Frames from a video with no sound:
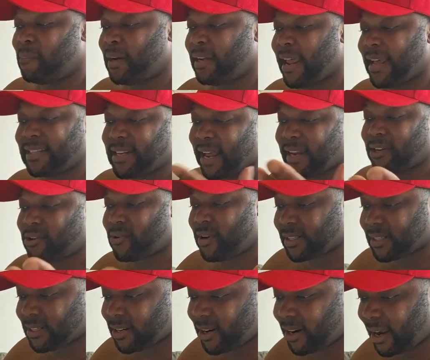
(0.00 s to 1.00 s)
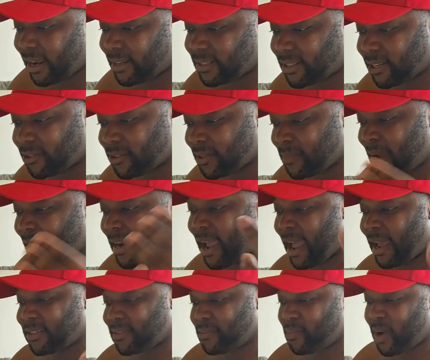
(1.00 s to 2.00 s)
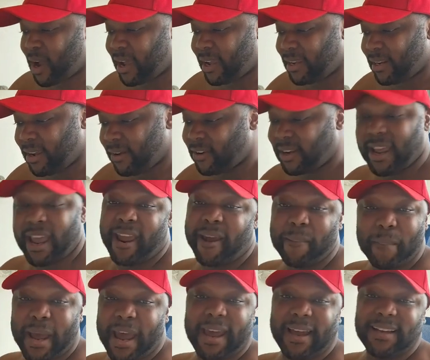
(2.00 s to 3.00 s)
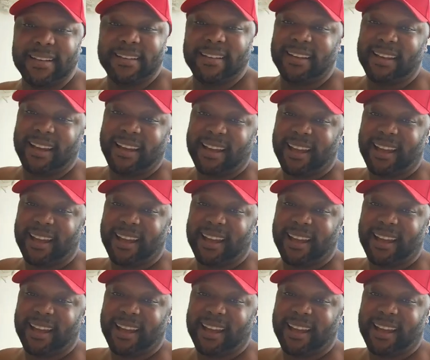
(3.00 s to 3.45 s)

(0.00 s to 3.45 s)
But that's not the question, all right? So somebody asked him why he never came back.